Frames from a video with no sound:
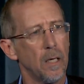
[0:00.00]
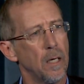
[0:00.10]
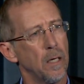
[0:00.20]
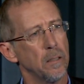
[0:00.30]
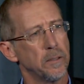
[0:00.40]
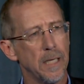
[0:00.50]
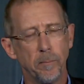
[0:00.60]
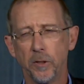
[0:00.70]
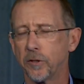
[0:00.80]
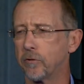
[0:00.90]
uh,
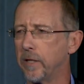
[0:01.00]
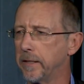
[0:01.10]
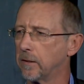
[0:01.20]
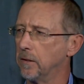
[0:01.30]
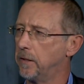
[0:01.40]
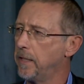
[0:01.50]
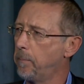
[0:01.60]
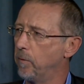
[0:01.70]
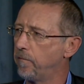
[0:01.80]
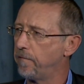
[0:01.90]
demonstrates a
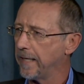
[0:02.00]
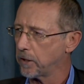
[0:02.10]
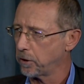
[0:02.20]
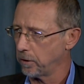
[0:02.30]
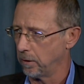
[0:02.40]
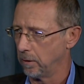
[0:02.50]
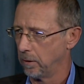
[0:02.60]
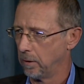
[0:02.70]
deep affection